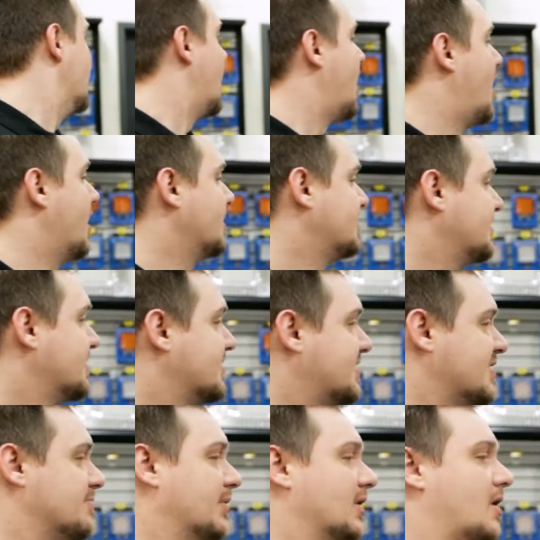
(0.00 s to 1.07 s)
As you can
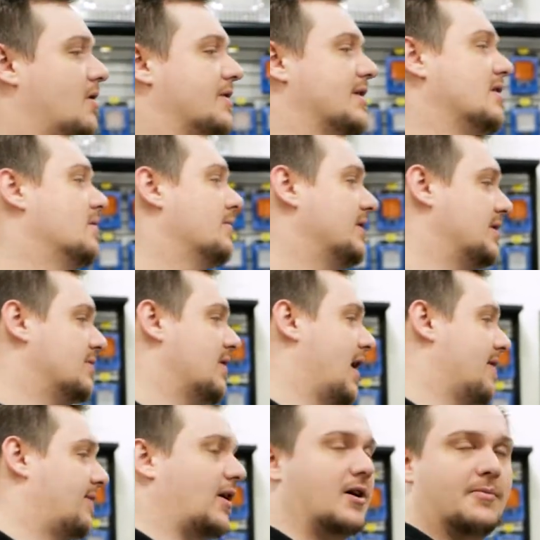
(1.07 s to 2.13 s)
see below here, we do have our